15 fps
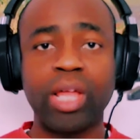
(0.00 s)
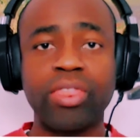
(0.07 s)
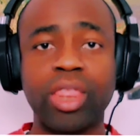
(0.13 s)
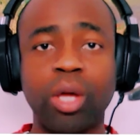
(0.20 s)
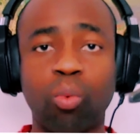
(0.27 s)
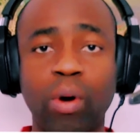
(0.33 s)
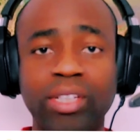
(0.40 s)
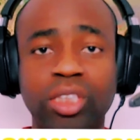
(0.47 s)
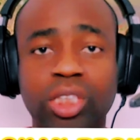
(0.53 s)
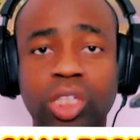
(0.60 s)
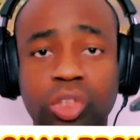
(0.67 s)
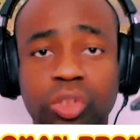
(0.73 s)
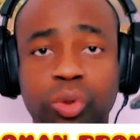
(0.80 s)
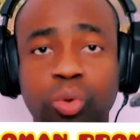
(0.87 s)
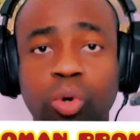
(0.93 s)
The
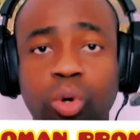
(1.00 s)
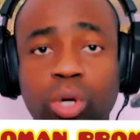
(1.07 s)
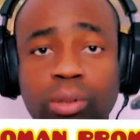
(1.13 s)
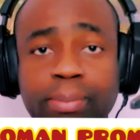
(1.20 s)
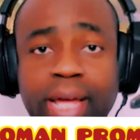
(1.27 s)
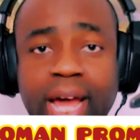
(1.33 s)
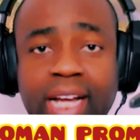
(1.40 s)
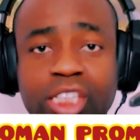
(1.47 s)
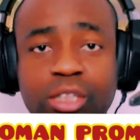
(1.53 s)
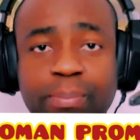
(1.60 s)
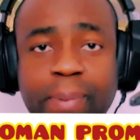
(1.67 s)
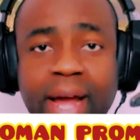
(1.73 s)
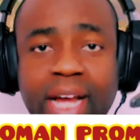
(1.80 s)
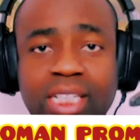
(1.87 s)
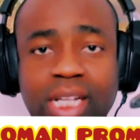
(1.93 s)
questions you're going to be
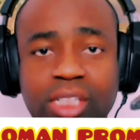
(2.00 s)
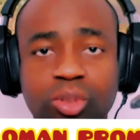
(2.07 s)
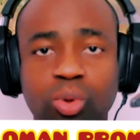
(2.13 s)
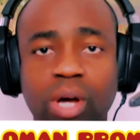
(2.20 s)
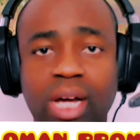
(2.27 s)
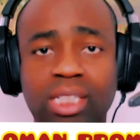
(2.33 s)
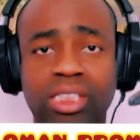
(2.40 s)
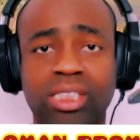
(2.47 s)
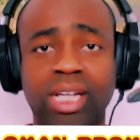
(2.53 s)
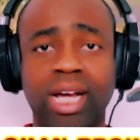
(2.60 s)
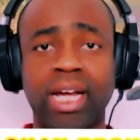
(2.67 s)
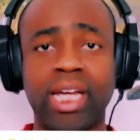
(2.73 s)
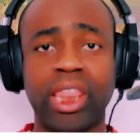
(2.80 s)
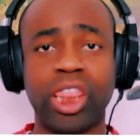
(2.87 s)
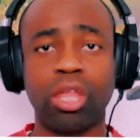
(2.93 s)
expected to
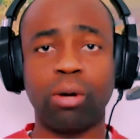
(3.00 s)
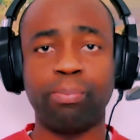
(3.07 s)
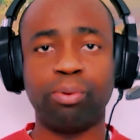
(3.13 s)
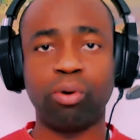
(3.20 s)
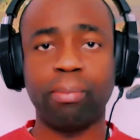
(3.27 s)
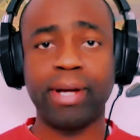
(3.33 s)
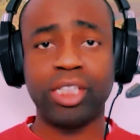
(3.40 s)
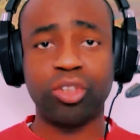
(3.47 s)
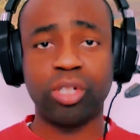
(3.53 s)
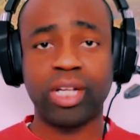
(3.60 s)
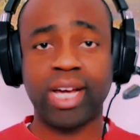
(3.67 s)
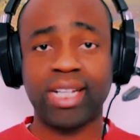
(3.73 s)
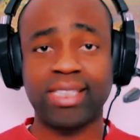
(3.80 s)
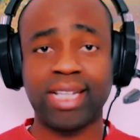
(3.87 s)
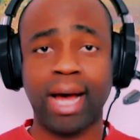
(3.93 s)
answer in the
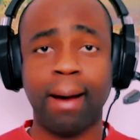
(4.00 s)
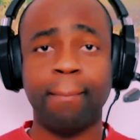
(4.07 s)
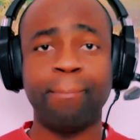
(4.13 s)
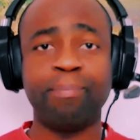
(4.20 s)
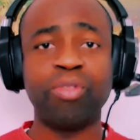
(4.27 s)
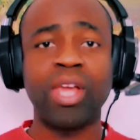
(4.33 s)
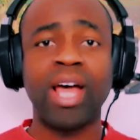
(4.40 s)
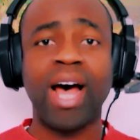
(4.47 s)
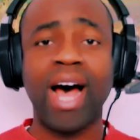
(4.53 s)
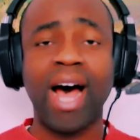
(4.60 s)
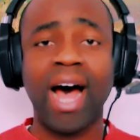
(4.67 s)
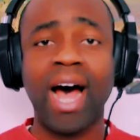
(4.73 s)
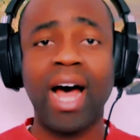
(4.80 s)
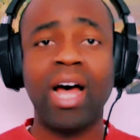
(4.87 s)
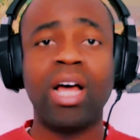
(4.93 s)
Prometric exam
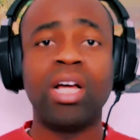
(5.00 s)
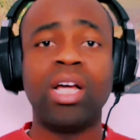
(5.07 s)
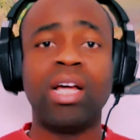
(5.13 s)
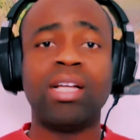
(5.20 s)
are